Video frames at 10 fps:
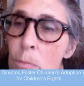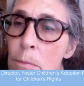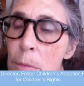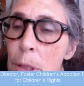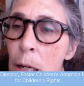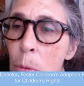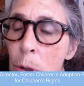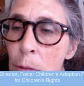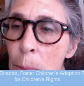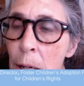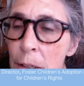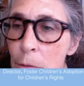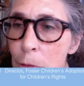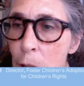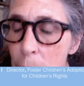of mine
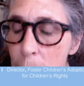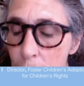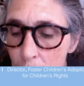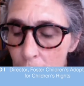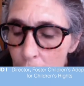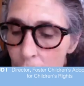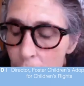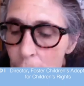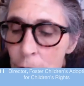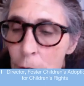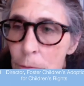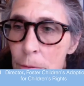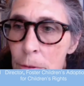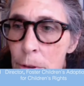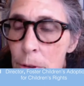involved
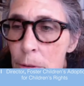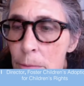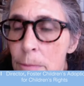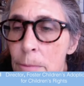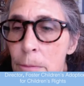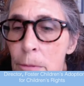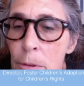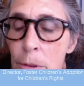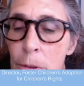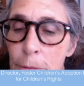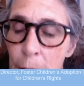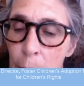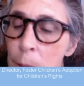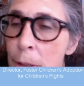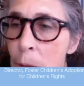the
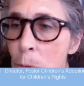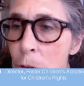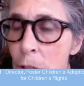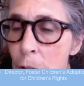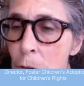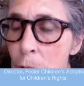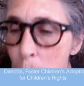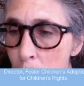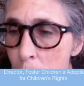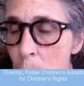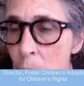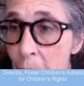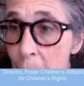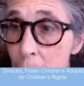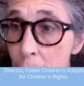family that was scheduled to move to
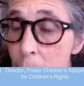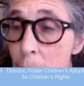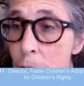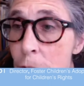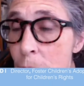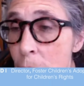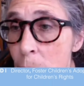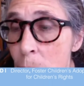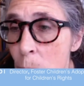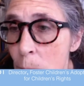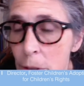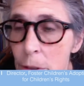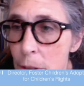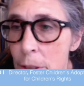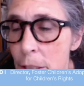Atlanta. The woman,
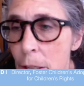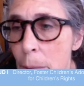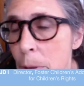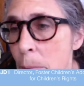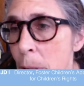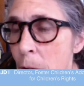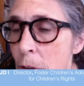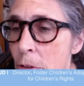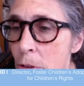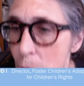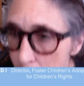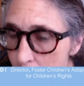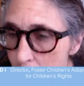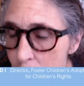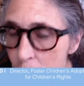the adopting parent, is a nurse.
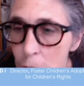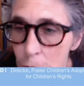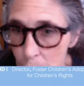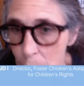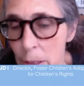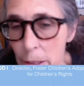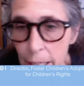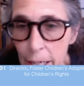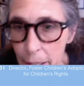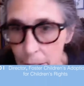She legitimately had